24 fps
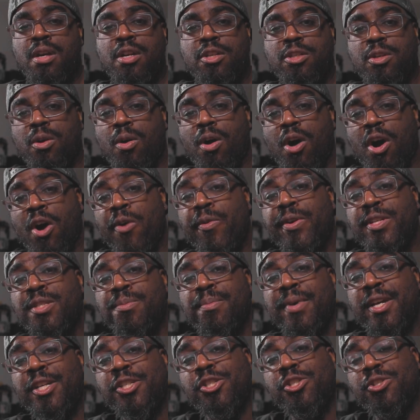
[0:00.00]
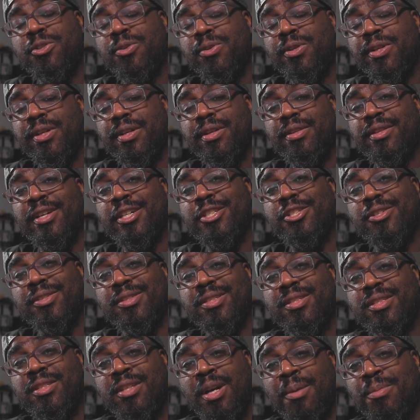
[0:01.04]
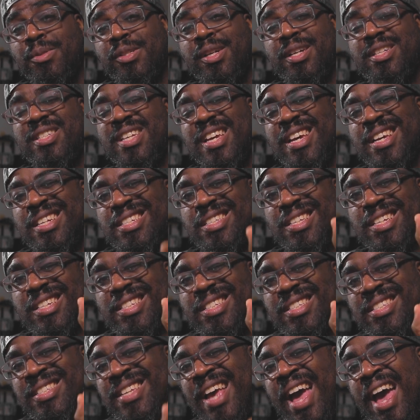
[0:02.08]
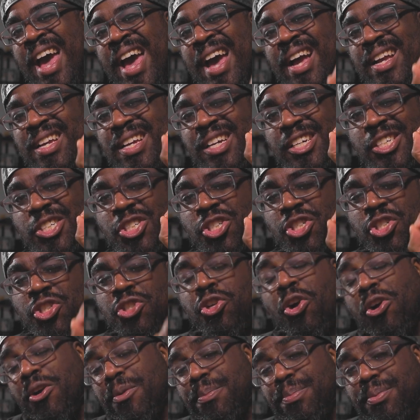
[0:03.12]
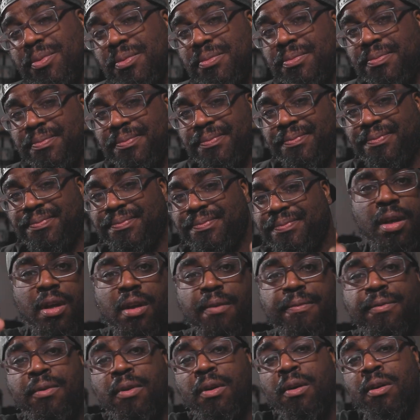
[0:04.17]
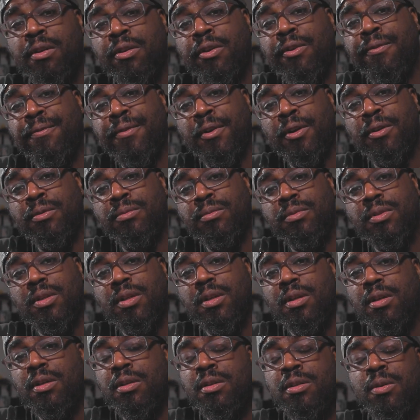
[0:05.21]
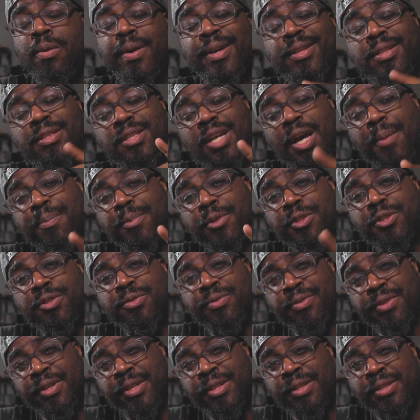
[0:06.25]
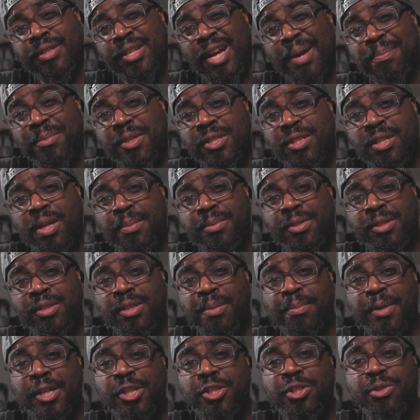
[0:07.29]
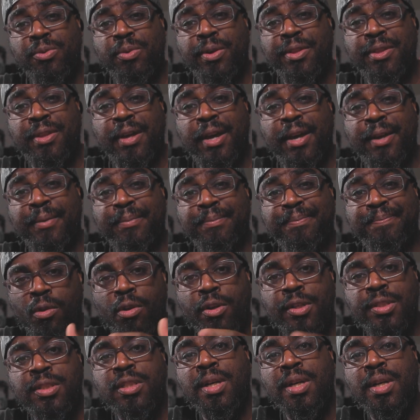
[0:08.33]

So always make sure that your subject is tack sharp. If you're on your phone, you can go ahead and tap your screen, tap the subject to make sure that your